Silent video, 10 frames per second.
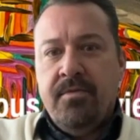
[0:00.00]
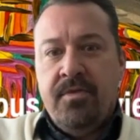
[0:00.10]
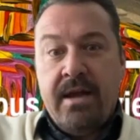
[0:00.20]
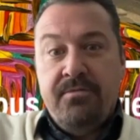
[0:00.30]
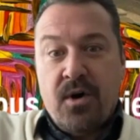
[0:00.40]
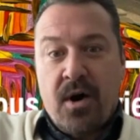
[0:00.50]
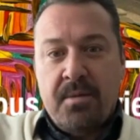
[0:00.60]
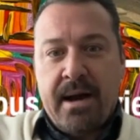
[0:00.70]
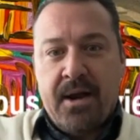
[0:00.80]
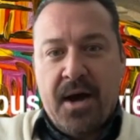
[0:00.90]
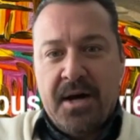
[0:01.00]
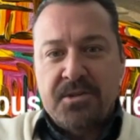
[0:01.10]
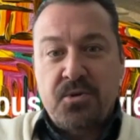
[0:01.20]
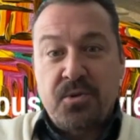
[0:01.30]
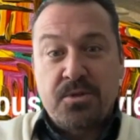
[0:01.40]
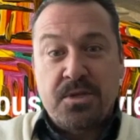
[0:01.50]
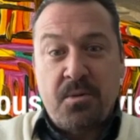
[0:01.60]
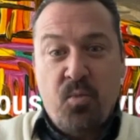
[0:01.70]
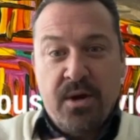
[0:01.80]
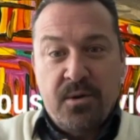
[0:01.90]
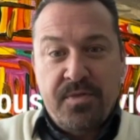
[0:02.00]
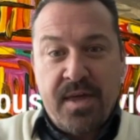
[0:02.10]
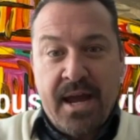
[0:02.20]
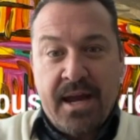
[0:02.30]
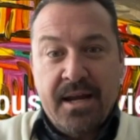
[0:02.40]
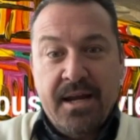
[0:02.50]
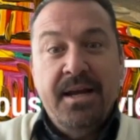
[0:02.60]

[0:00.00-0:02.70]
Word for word: they've thought about us or there's some weird thing.